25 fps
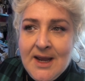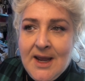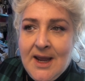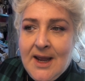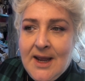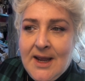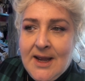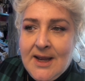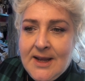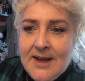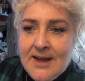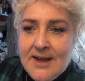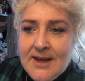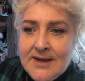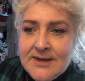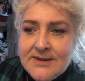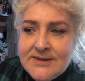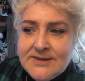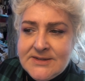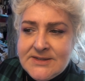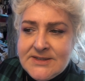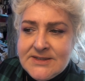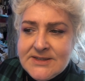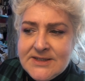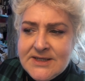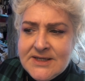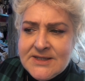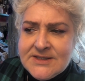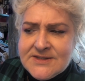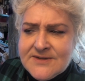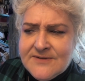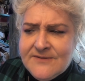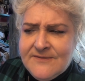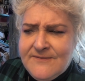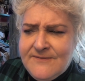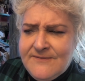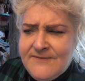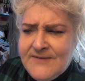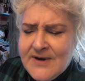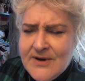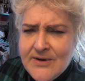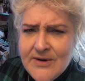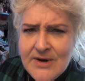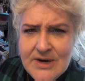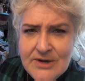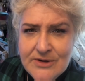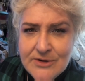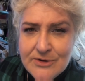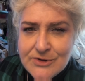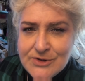And it's a
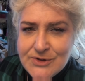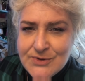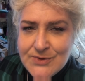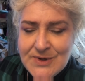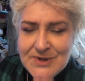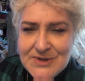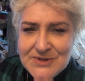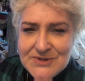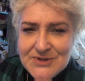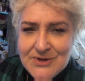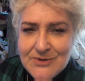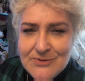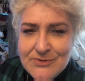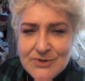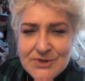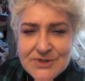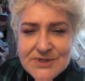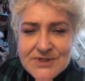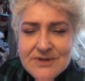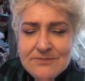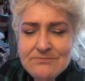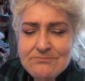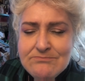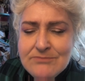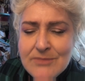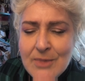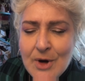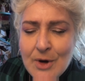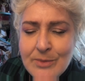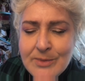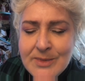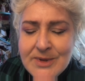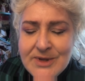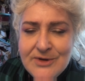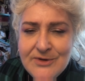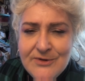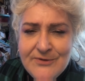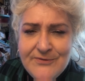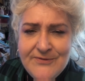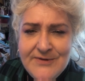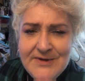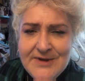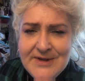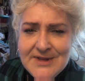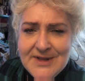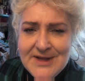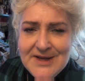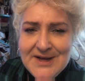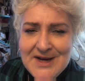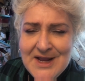very nurturing stone. Just the moment you
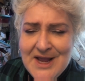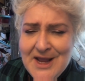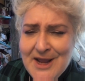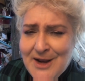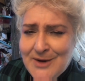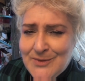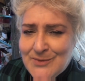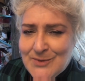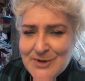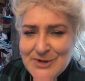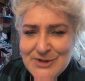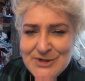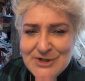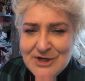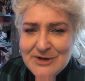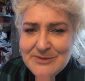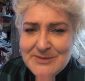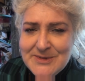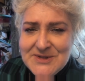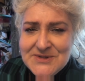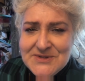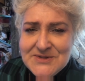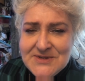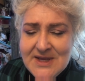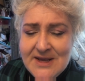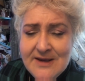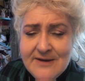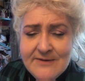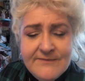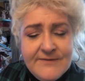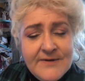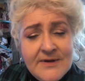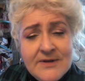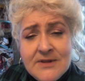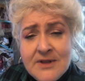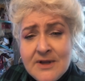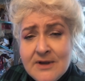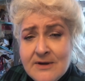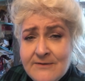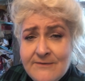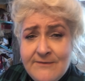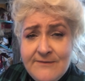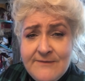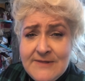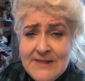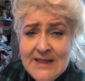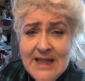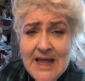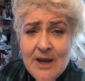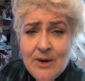feel it, I had one gentleman say it felt like a
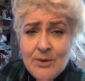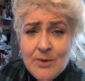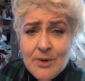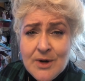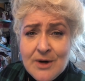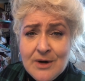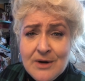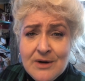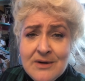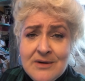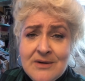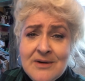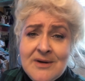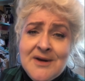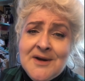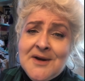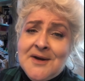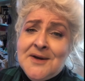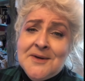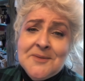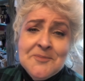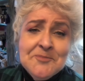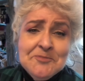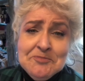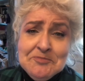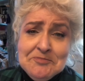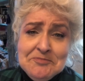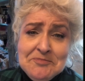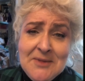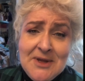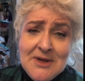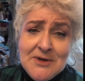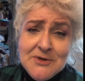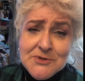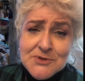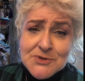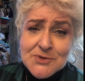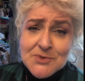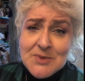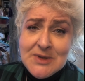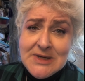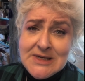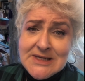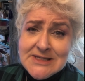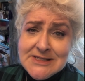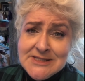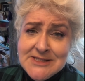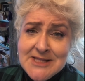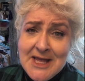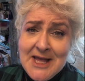flower. How sweet
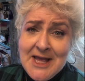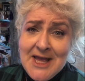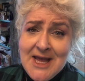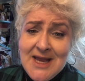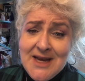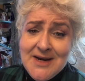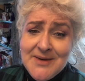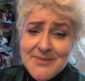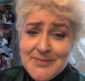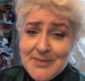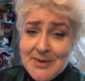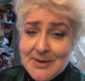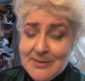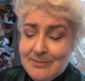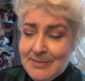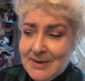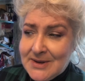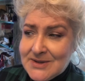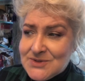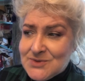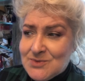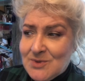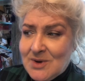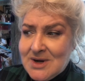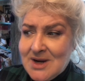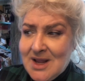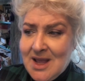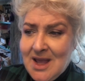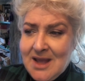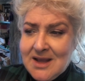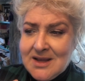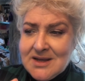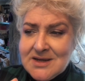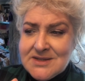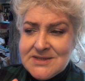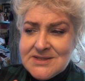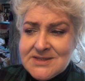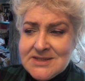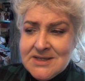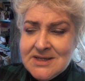is that? But Botswana agate is